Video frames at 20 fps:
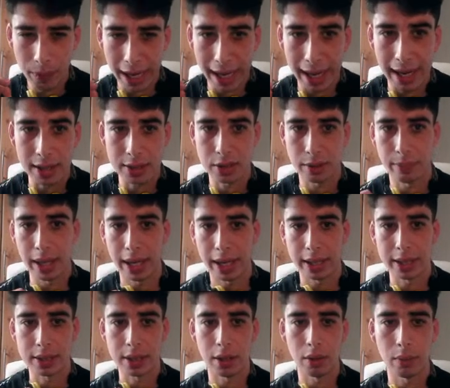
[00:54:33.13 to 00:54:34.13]
Aleister
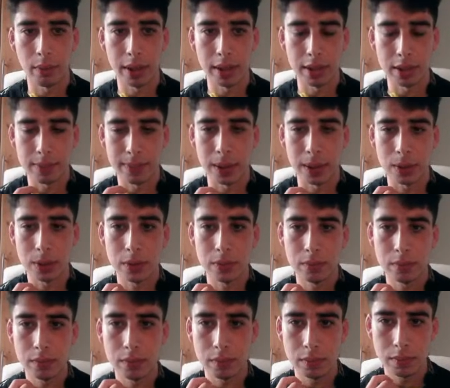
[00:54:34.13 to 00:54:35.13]
Black is going to win this match.
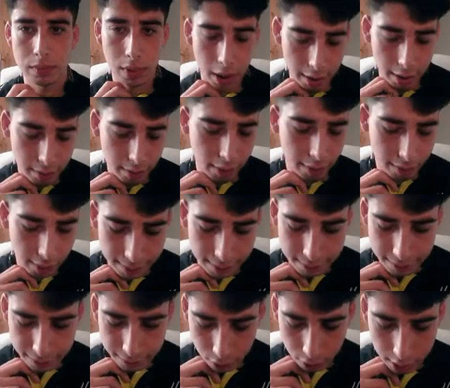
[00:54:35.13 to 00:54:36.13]
I'm
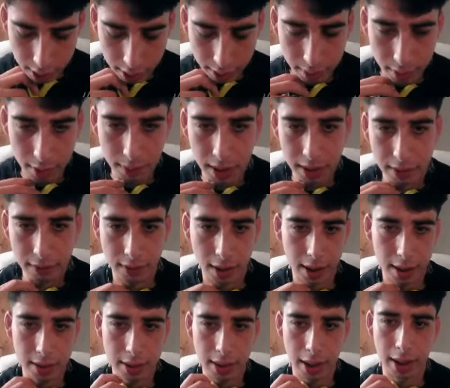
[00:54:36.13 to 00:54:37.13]
fully in the belief
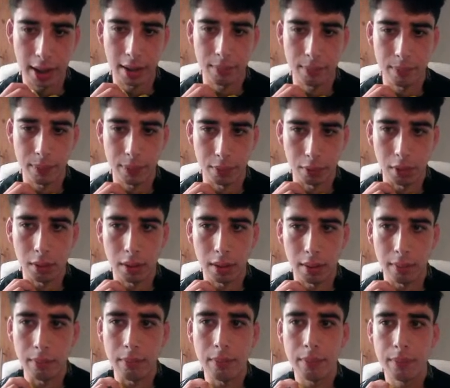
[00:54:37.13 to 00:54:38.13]
that they are putting
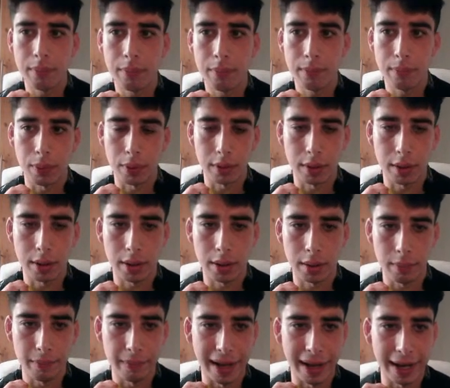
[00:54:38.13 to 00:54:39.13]

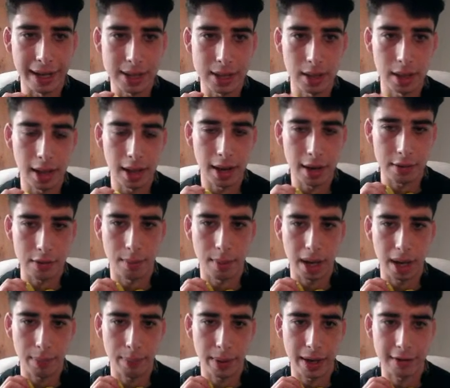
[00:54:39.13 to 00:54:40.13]
the eggs in the Alistair
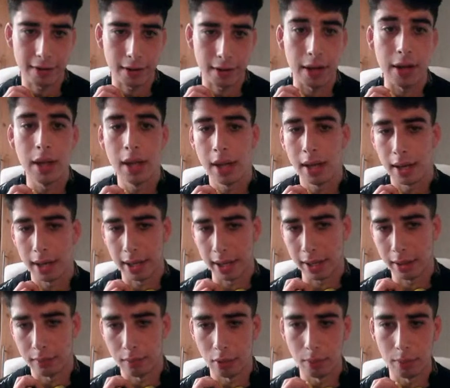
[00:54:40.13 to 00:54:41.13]
Black basket,
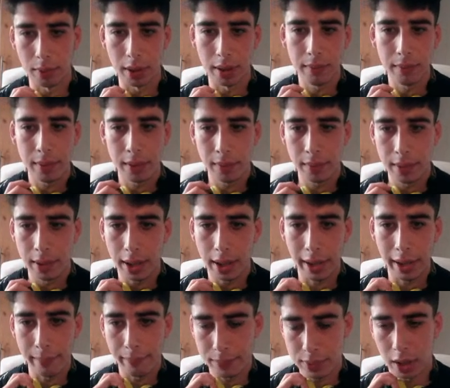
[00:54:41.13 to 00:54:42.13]
letting him run with
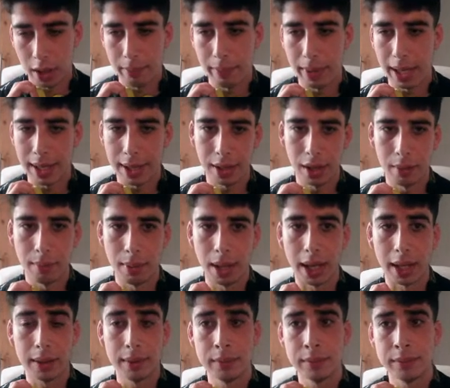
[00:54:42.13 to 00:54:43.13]
it. Sorry, Malachi
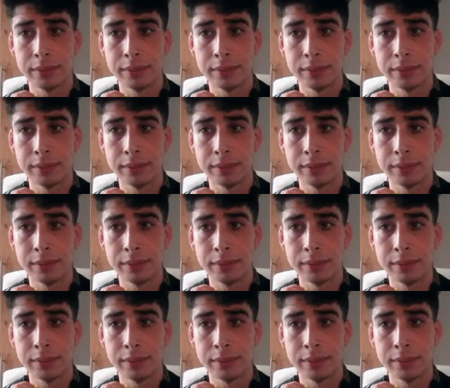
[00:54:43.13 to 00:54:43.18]
Black.